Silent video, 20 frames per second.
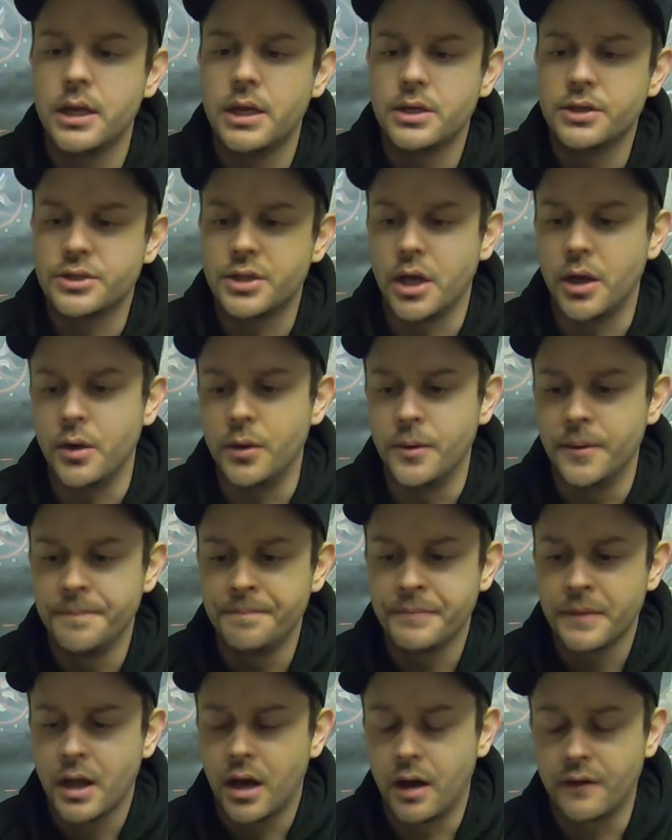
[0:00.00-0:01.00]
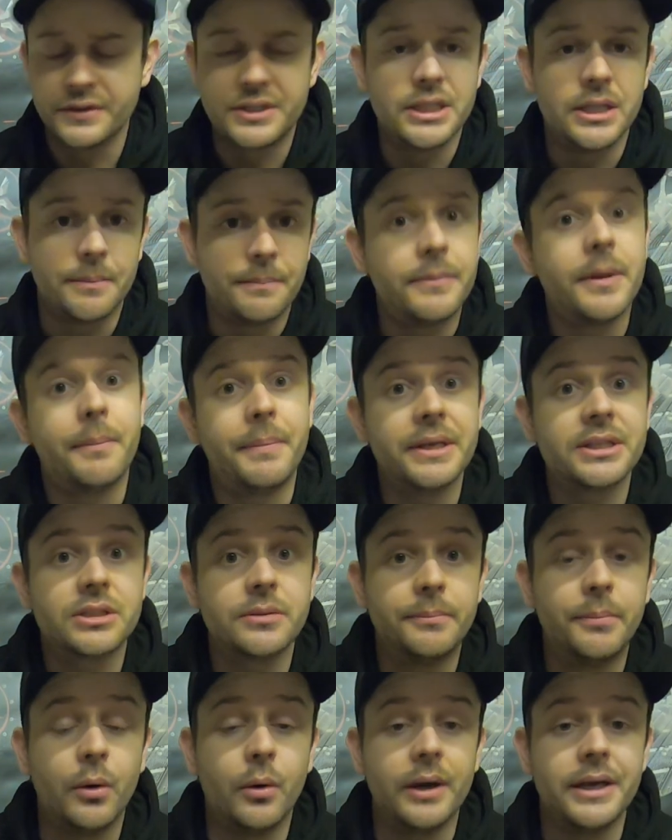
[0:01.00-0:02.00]
So obviously the, the
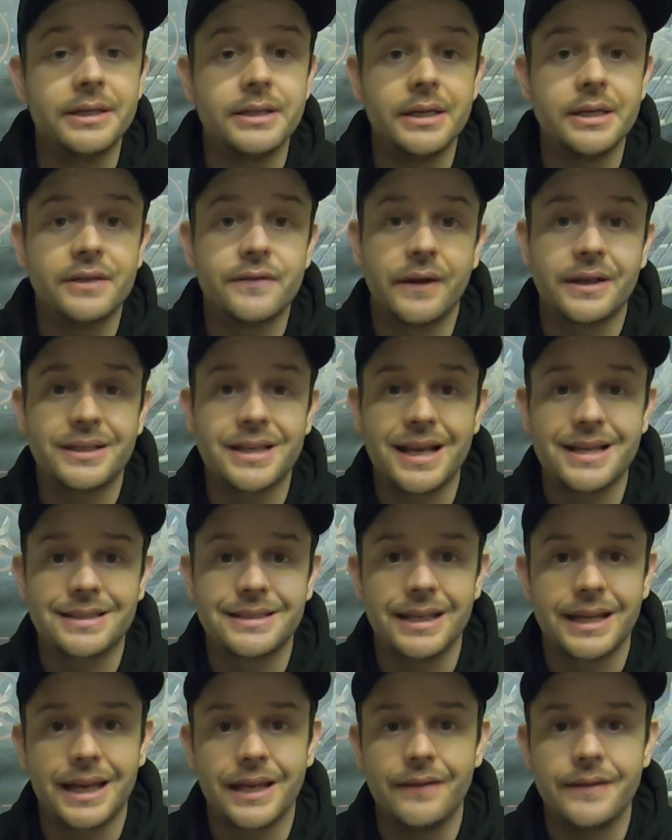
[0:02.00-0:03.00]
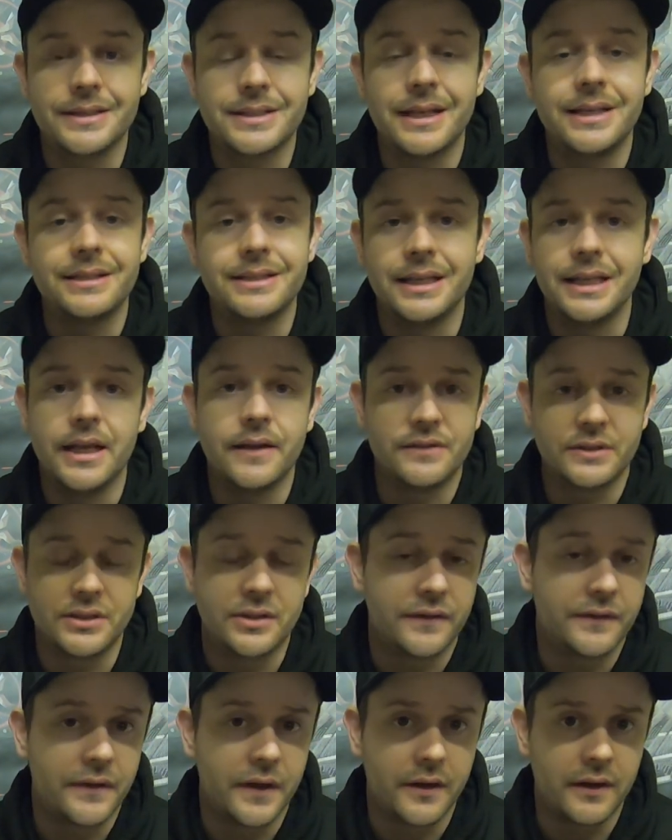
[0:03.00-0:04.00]
piston port is, is fantastic in the sense that it gives
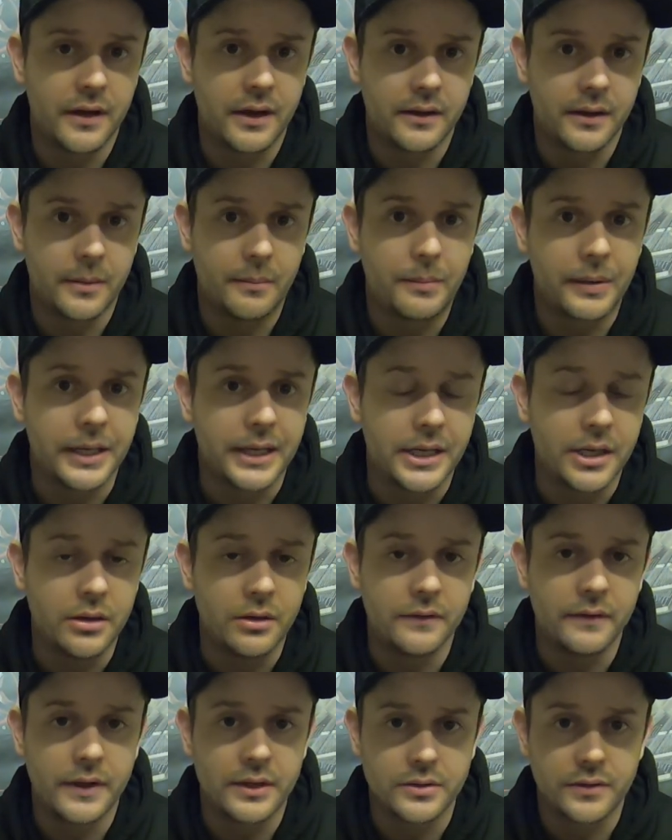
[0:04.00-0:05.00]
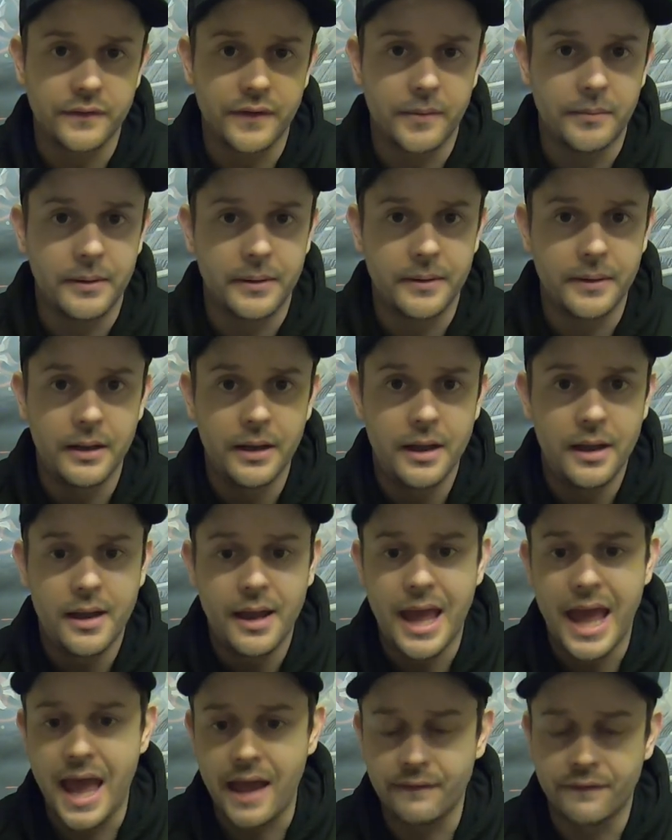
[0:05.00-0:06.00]
us a, a complete universal fitment.
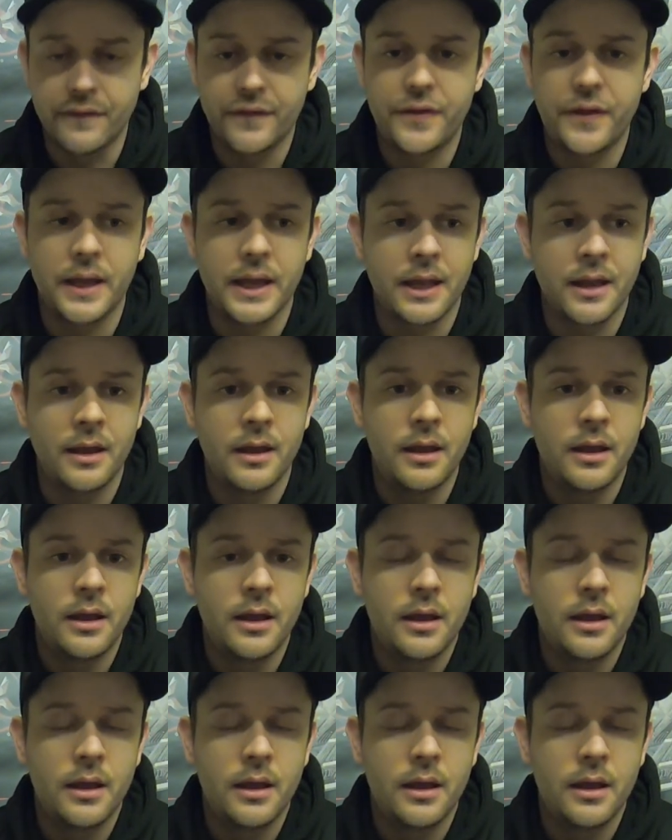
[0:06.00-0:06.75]
Everything.